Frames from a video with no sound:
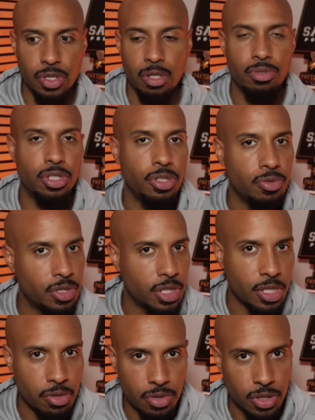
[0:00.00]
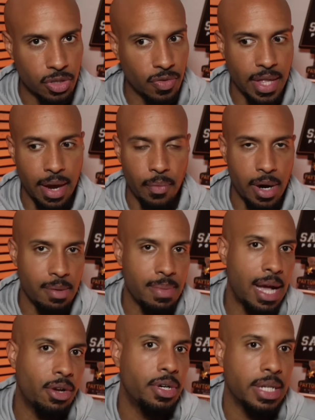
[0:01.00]
You don't choose the usage of that running
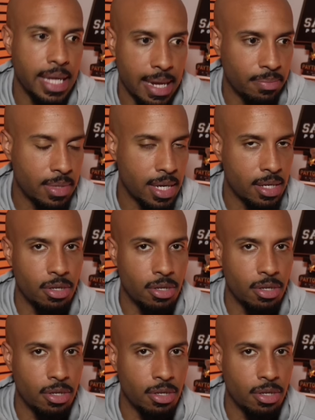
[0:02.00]
back on game day.